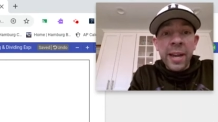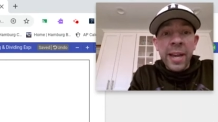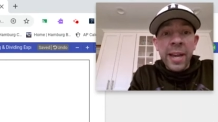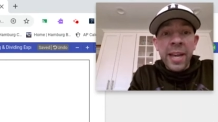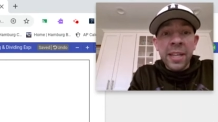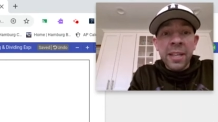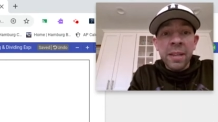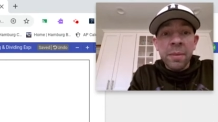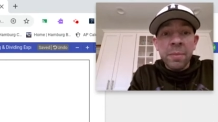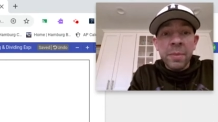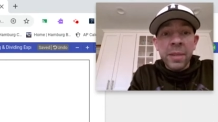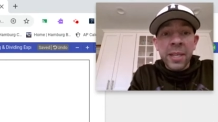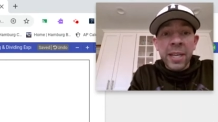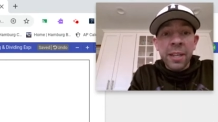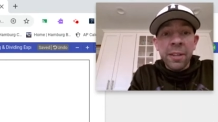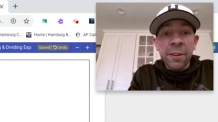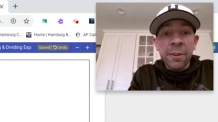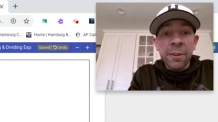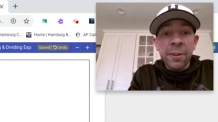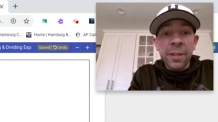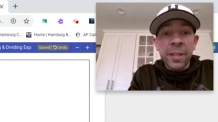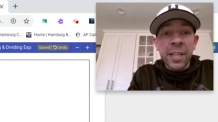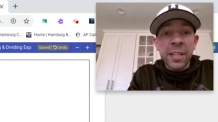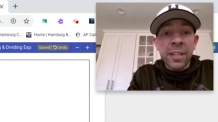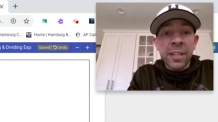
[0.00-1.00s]
Add them together,
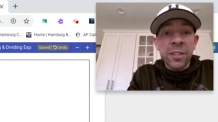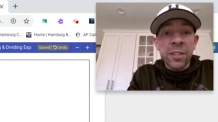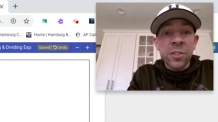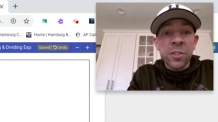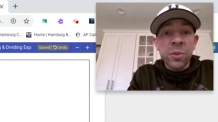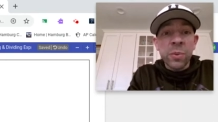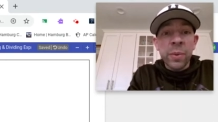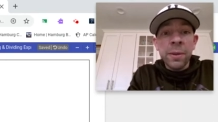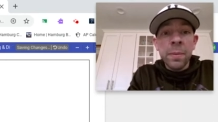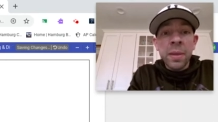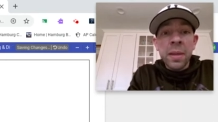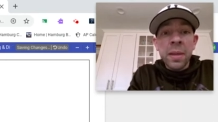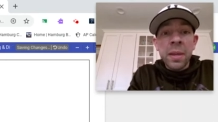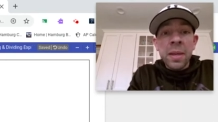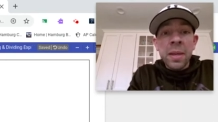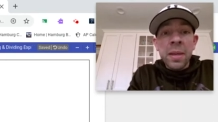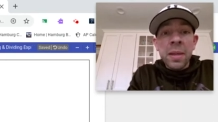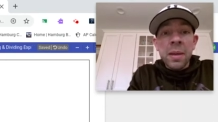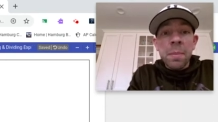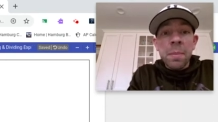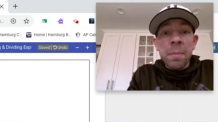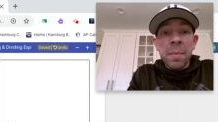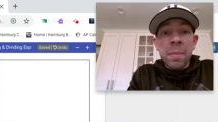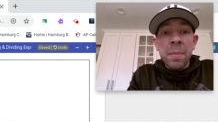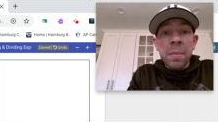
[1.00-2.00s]
you get the squared
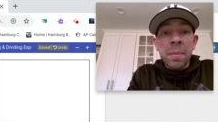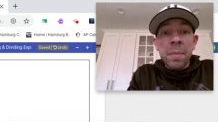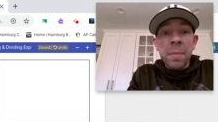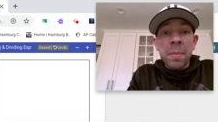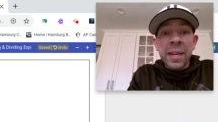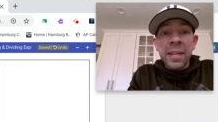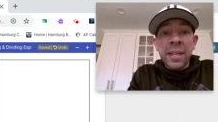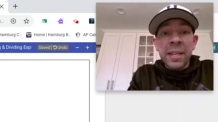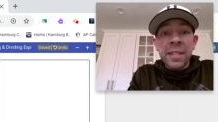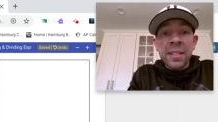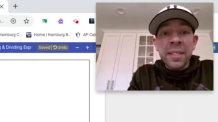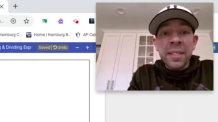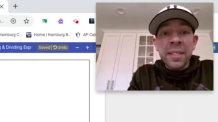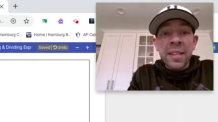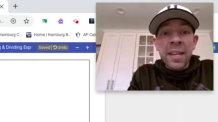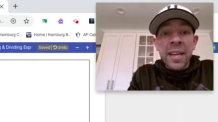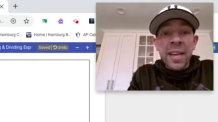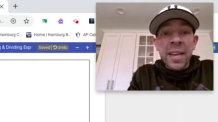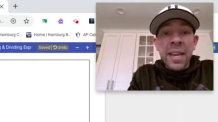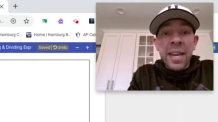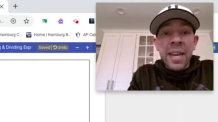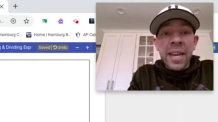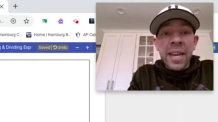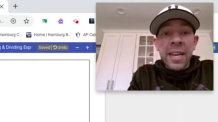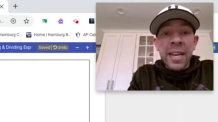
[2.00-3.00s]

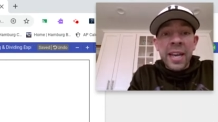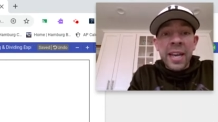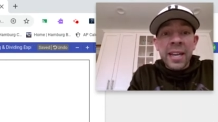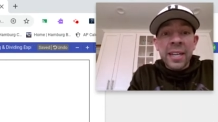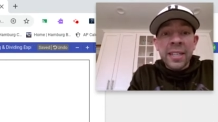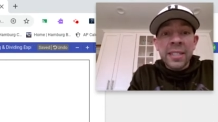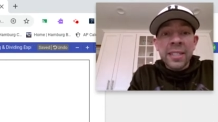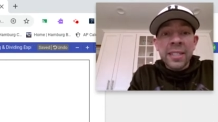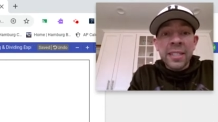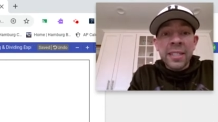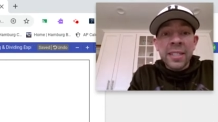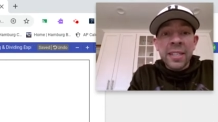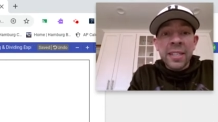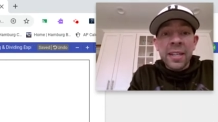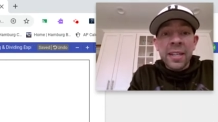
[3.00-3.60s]
minus 8x.